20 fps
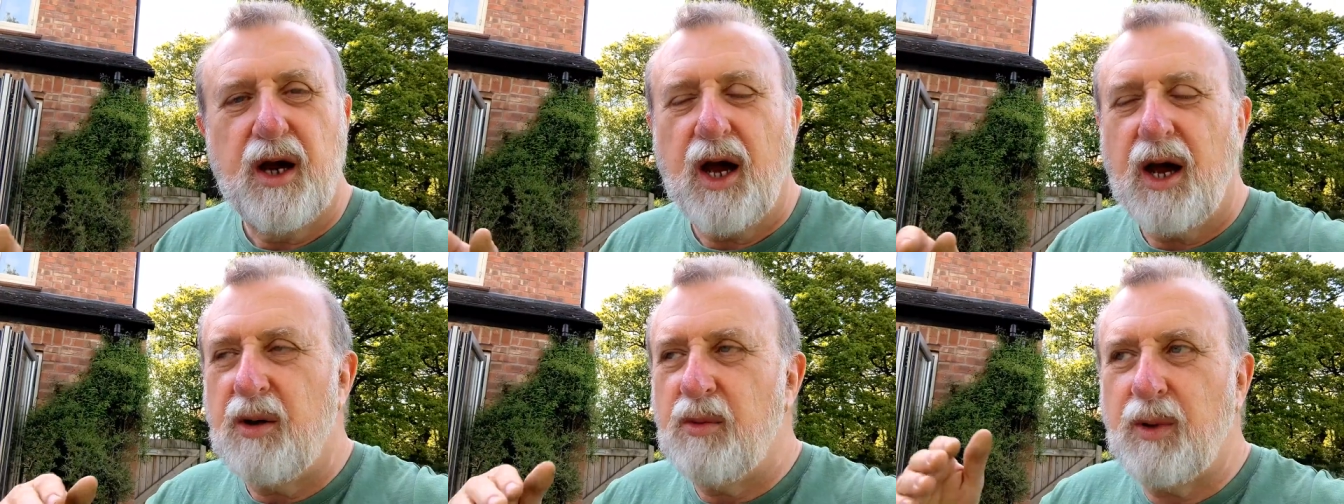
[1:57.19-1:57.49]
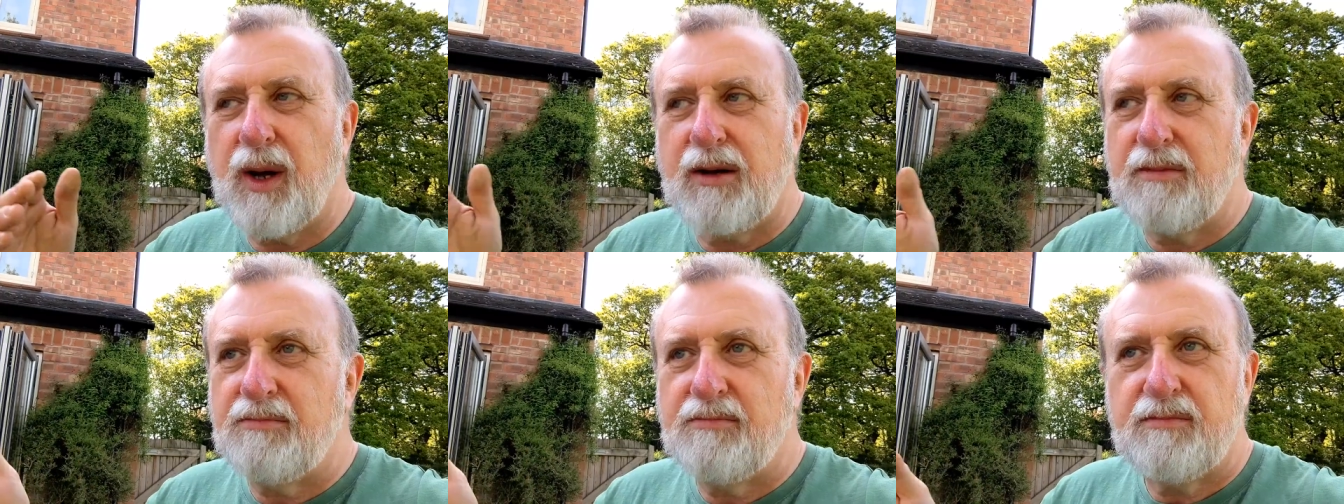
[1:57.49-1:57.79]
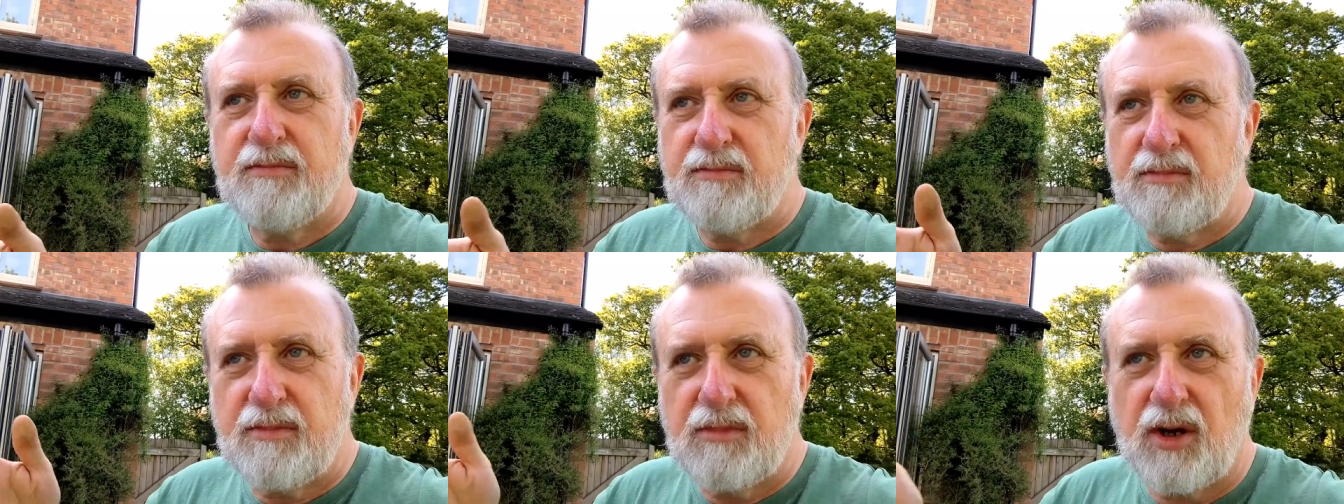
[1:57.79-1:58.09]
And
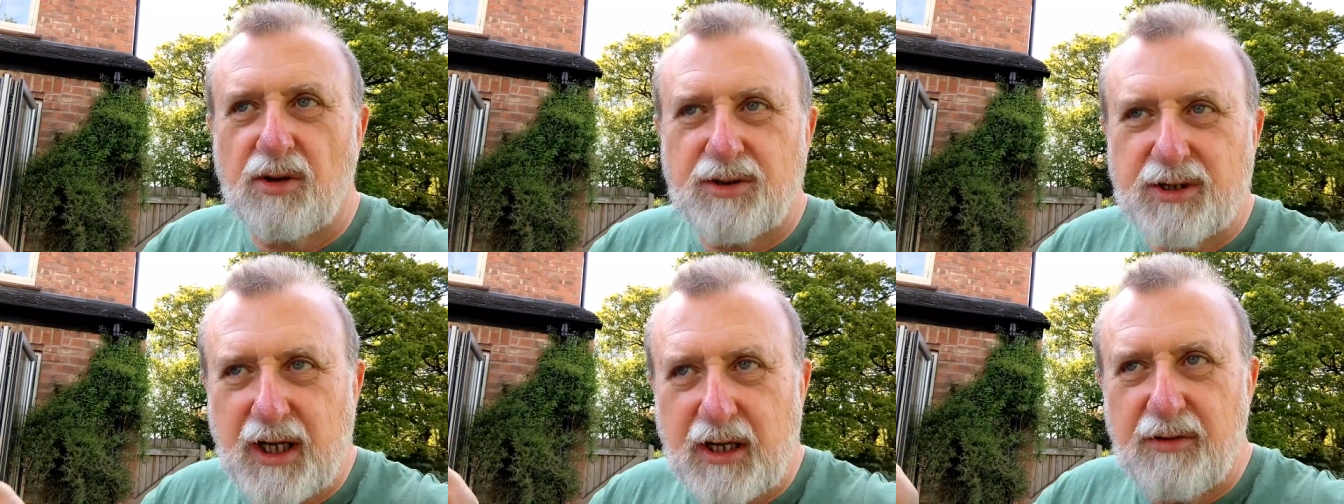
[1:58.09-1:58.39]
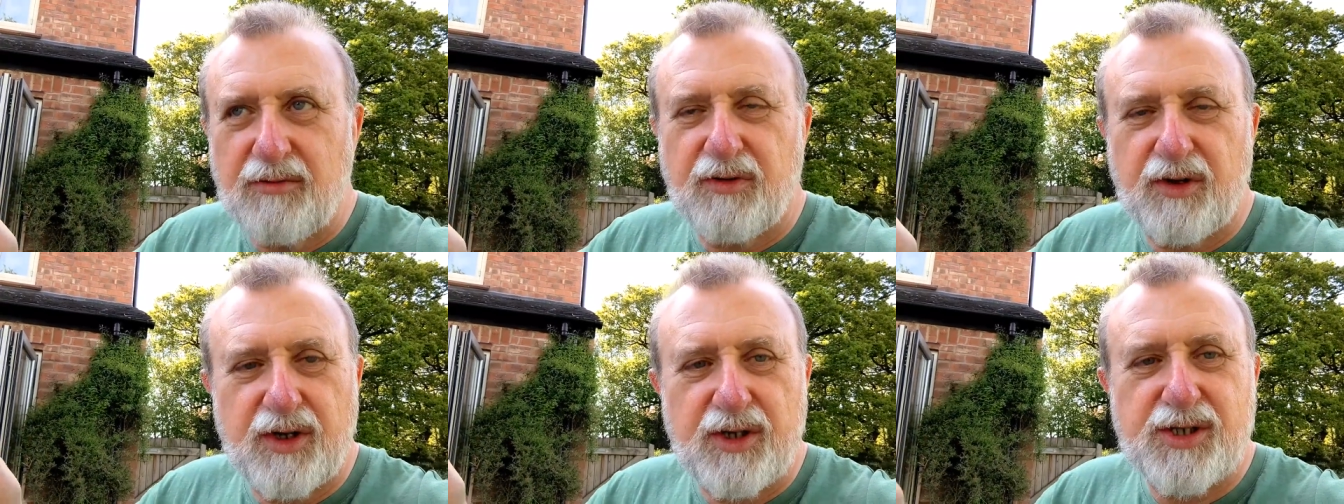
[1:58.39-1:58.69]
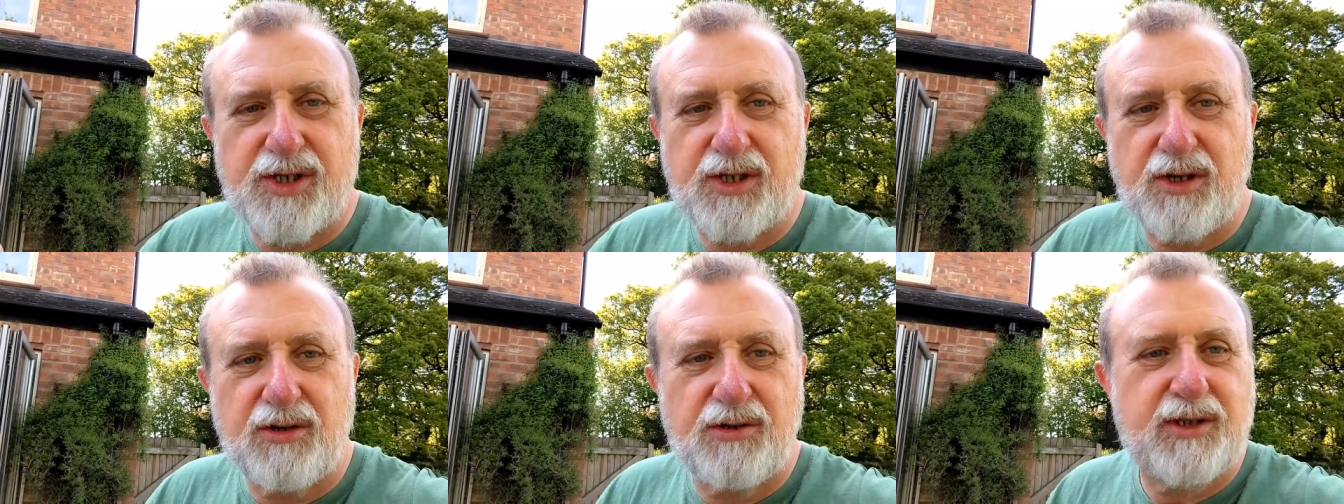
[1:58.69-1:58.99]
when lockdown
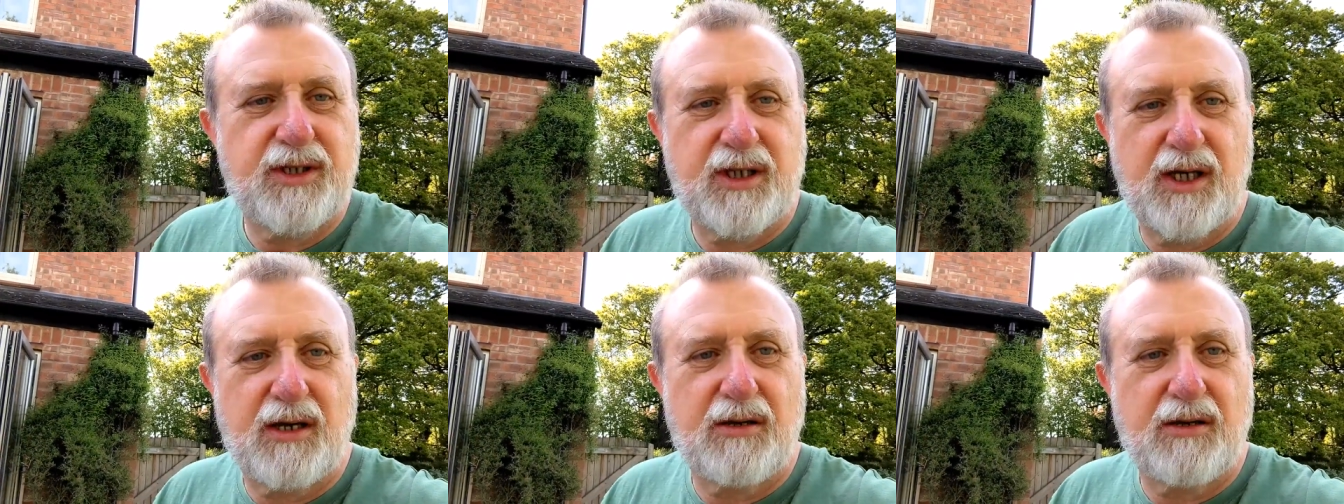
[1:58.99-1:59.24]
first started,